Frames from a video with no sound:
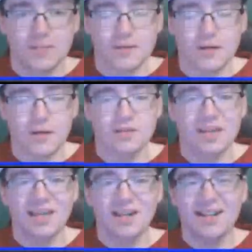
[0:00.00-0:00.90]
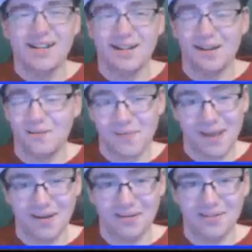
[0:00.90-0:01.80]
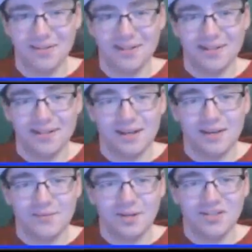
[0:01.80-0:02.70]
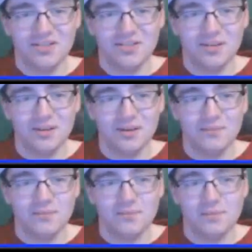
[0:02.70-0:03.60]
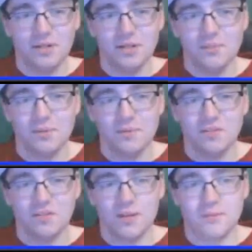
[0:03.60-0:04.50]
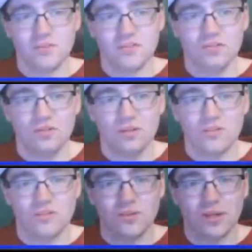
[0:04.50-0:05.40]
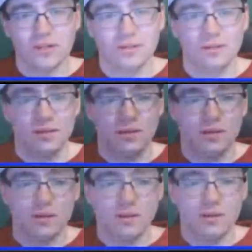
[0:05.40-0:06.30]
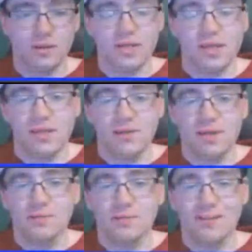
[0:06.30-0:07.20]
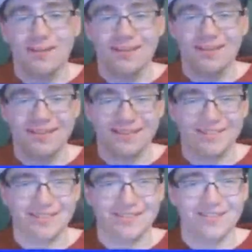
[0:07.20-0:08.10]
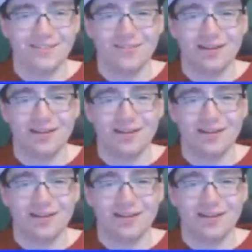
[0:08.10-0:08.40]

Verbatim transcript: Ah, oh, dang it, I failed. I forgot to do, um, you know, the perfect timing to do a trick. Okay, there we go. Just do it